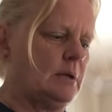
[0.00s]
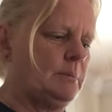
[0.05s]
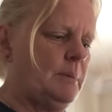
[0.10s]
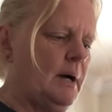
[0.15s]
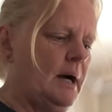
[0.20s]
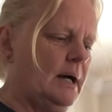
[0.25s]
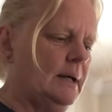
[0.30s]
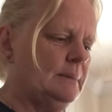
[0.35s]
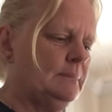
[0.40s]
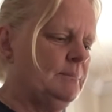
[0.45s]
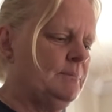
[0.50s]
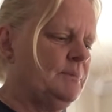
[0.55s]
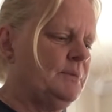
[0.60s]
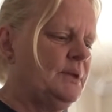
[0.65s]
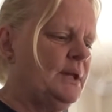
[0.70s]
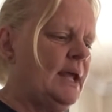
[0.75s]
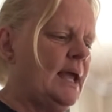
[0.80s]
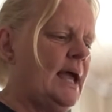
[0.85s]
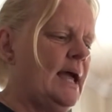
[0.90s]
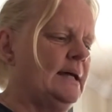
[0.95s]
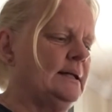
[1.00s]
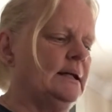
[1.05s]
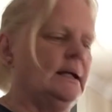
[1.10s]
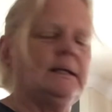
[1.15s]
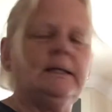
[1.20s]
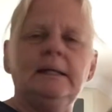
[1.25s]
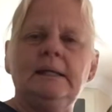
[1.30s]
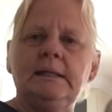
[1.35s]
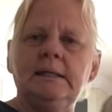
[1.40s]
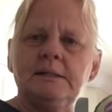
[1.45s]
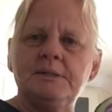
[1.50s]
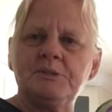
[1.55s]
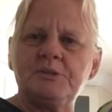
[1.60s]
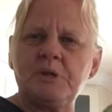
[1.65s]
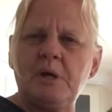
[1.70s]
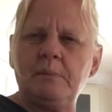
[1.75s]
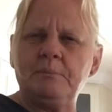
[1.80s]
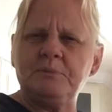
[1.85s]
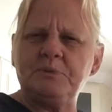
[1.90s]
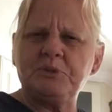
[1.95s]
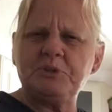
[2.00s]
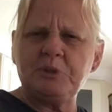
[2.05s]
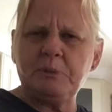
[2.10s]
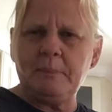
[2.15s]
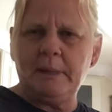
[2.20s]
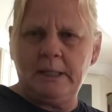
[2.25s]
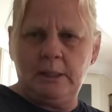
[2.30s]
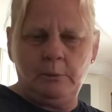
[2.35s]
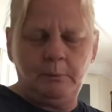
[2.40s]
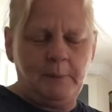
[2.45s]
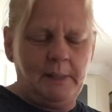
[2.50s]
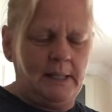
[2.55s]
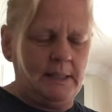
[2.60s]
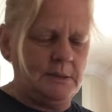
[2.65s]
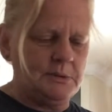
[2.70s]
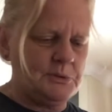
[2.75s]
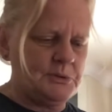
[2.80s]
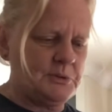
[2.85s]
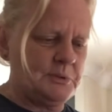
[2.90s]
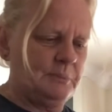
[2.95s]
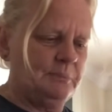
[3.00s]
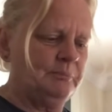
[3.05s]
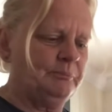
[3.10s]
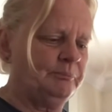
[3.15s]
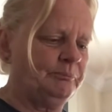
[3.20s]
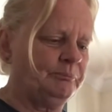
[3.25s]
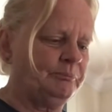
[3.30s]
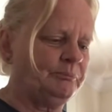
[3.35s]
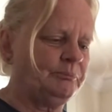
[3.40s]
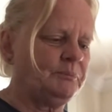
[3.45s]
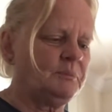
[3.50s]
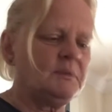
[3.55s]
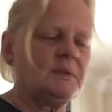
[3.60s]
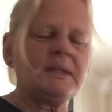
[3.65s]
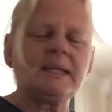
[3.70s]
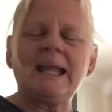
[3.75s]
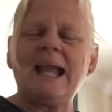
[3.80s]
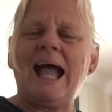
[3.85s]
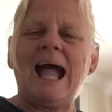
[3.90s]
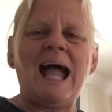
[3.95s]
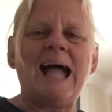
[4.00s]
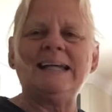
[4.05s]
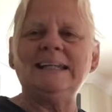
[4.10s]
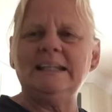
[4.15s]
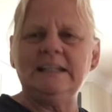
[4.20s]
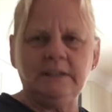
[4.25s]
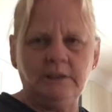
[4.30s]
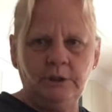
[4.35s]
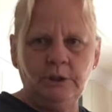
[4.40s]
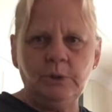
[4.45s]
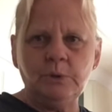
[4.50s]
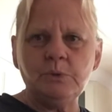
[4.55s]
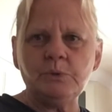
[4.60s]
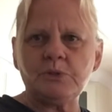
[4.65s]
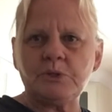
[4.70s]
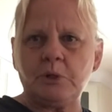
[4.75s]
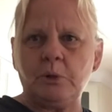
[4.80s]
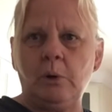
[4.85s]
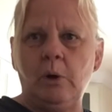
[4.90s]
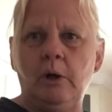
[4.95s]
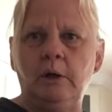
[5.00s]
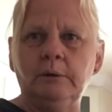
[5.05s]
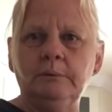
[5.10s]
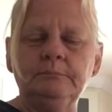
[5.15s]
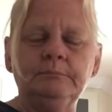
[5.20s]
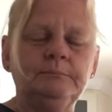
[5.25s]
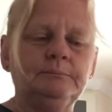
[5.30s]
pot, and I needed some tomato paste. I didn't use it all.